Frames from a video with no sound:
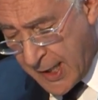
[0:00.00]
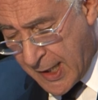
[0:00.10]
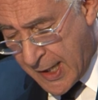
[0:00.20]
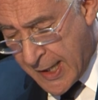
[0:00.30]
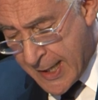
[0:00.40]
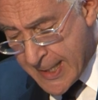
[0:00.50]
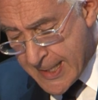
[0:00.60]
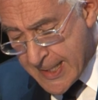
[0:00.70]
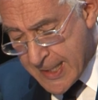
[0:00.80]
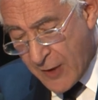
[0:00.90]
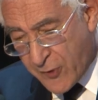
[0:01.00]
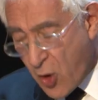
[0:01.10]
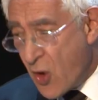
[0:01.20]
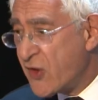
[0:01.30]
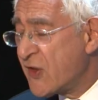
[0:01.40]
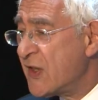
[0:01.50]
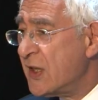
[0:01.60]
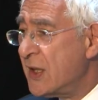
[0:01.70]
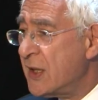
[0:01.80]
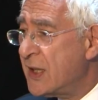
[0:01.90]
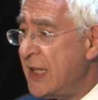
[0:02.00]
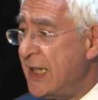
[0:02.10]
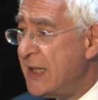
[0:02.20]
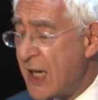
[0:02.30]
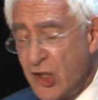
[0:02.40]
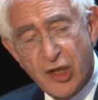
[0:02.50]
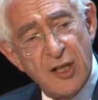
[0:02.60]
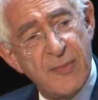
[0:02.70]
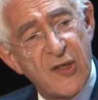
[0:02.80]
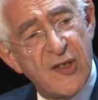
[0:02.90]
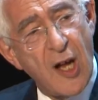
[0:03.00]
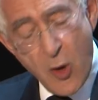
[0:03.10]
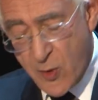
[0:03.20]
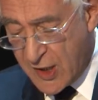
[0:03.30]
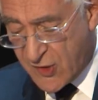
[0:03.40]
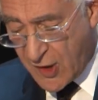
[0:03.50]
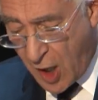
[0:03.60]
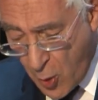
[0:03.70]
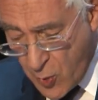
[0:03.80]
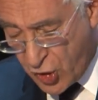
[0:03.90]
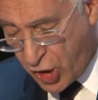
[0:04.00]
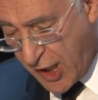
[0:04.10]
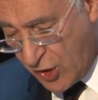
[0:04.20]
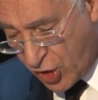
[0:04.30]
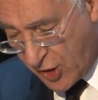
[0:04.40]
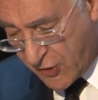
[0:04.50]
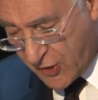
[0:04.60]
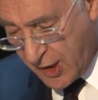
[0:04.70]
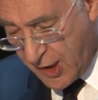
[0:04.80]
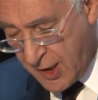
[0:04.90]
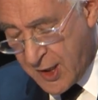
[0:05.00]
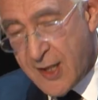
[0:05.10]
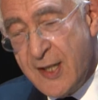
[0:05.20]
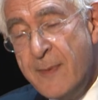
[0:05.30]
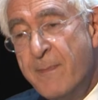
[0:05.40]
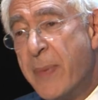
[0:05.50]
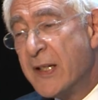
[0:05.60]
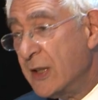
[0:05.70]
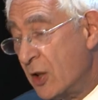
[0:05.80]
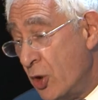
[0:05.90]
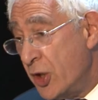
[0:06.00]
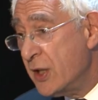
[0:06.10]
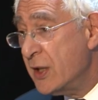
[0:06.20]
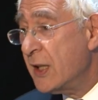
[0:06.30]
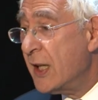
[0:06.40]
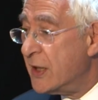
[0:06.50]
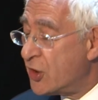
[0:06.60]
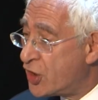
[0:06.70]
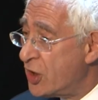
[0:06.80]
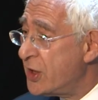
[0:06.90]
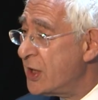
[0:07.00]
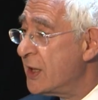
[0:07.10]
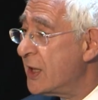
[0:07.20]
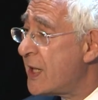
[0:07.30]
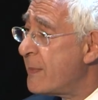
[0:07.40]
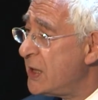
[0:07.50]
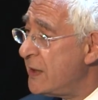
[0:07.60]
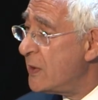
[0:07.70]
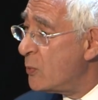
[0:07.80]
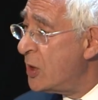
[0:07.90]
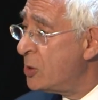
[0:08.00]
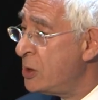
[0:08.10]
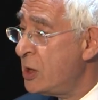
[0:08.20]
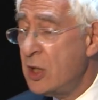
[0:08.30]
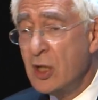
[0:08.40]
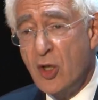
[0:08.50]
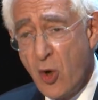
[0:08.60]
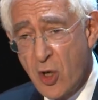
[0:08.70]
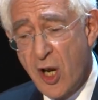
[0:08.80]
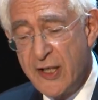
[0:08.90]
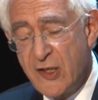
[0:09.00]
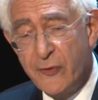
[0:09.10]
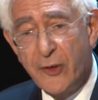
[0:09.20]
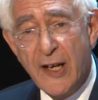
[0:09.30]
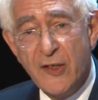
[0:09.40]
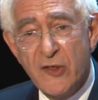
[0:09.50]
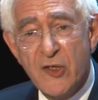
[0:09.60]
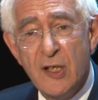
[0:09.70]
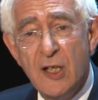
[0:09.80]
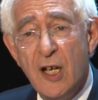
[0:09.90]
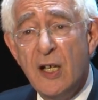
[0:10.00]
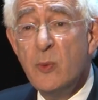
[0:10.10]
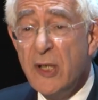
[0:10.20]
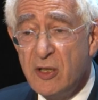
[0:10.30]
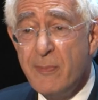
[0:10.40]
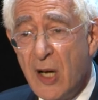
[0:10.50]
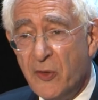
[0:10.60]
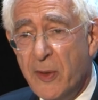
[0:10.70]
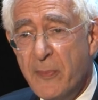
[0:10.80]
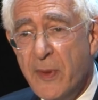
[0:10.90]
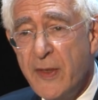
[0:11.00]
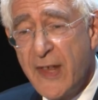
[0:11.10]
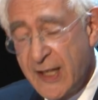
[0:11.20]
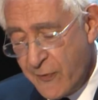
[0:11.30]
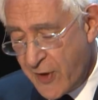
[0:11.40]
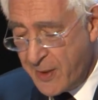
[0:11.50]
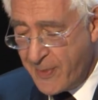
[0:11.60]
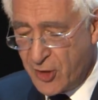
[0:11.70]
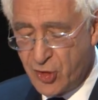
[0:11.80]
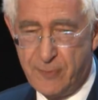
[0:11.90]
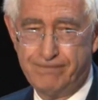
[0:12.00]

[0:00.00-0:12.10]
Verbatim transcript: uh, of course, the nation must own its own changes. But it could, and it should, and I believe it will, call on its friends. And we're among them. Thank you very much.